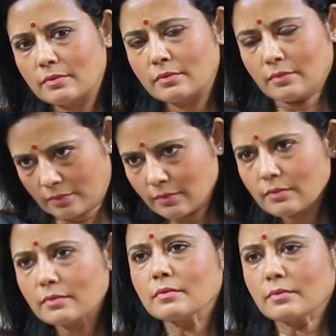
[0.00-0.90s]

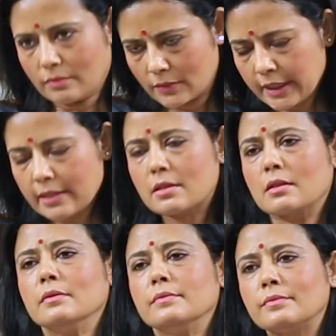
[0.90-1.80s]

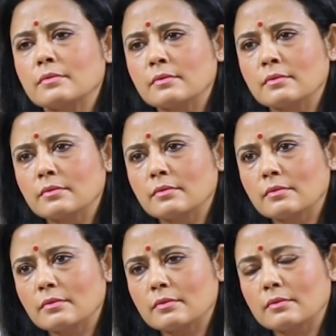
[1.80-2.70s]

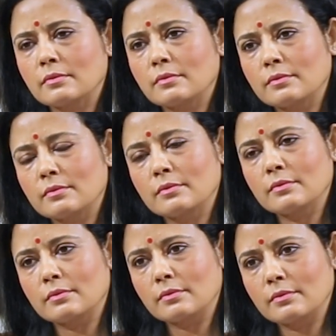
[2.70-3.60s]

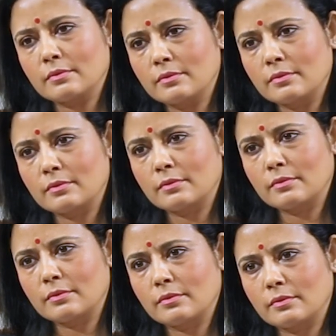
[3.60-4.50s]

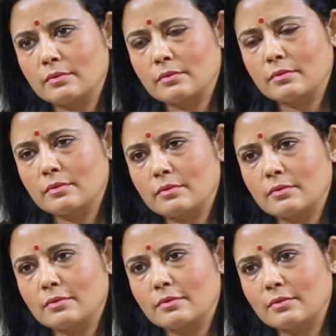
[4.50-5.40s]

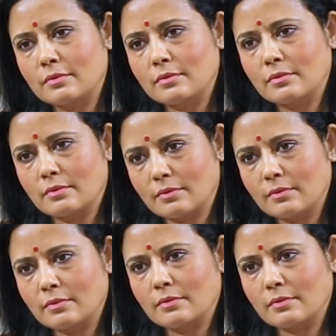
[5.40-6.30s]

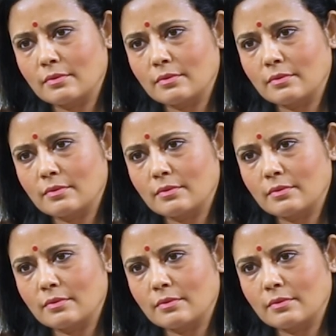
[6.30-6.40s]
The person shown says nothing.